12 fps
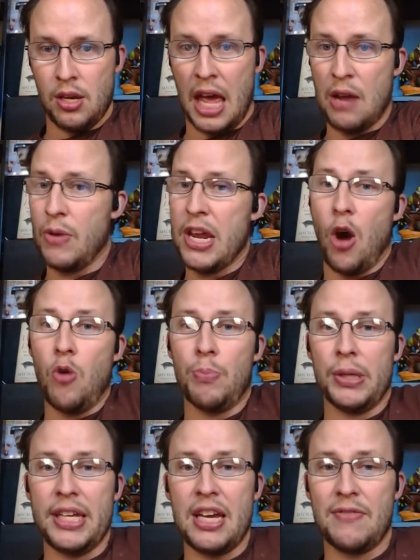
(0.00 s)
And we don't
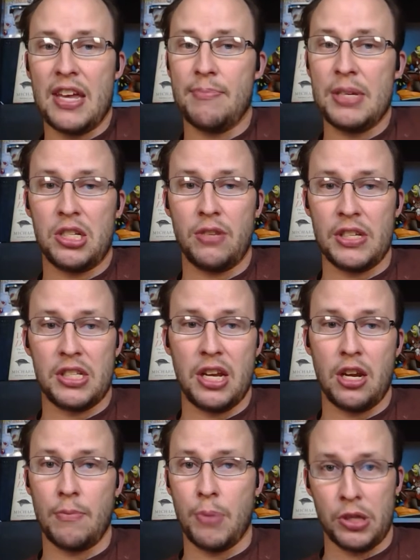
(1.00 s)
believe that a mischievous
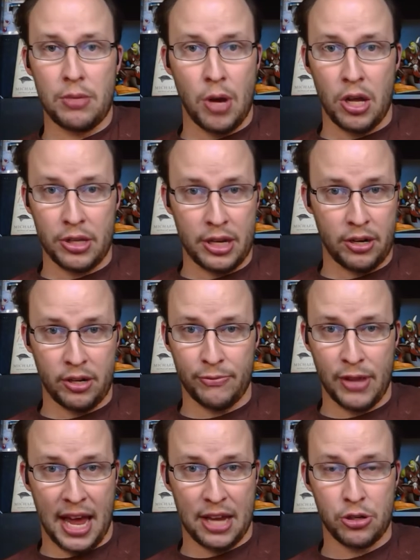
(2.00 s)
deity put them all there in the
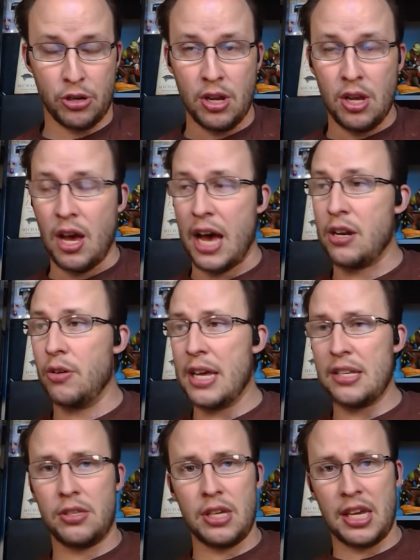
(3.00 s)
flash. I know
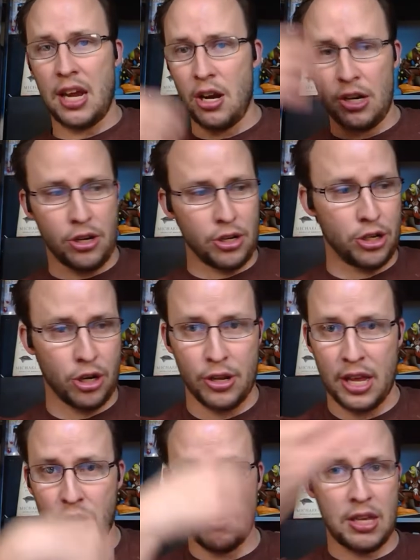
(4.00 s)
that's the caricature
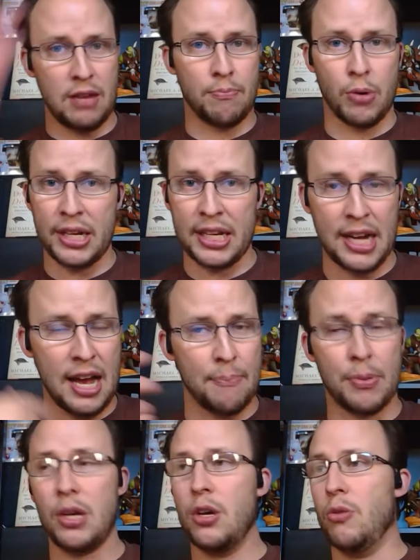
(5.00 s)
that you keep bringing up
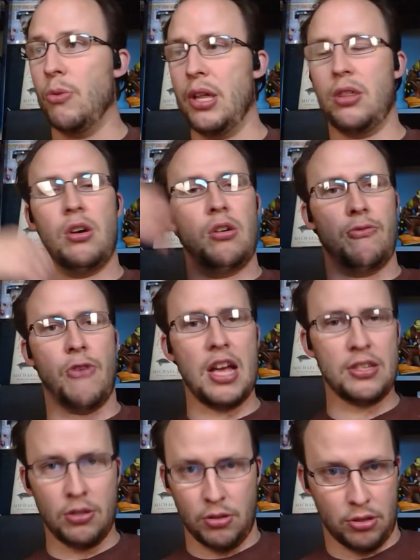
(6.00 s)
with
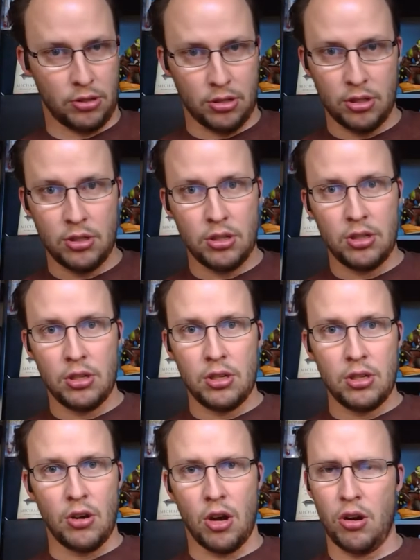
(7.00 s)
fossils.
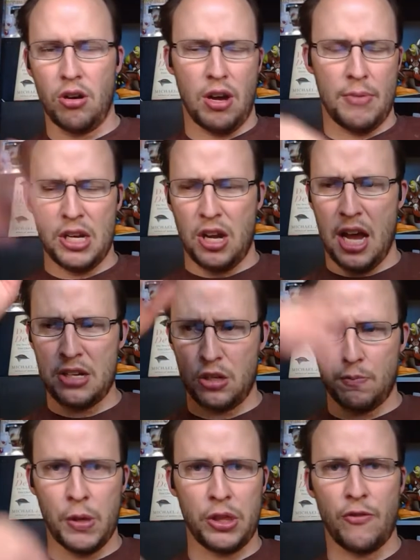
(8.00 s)
Oh, I mean, God
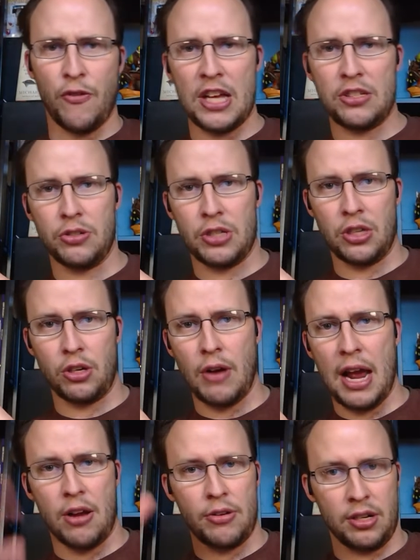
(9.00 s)
just put the fossils in the
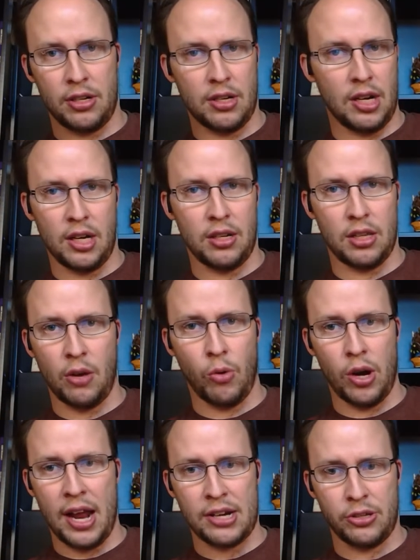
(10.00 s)
ground and there
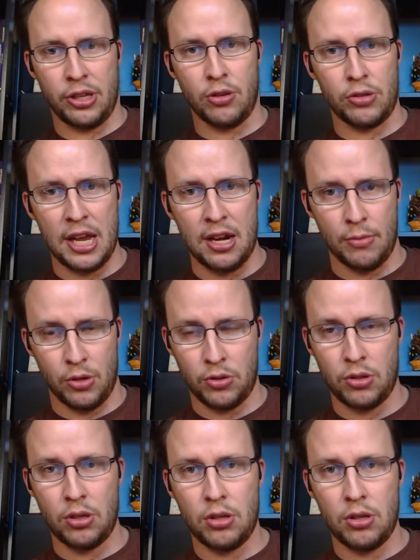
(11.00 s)
weren't actually those animals.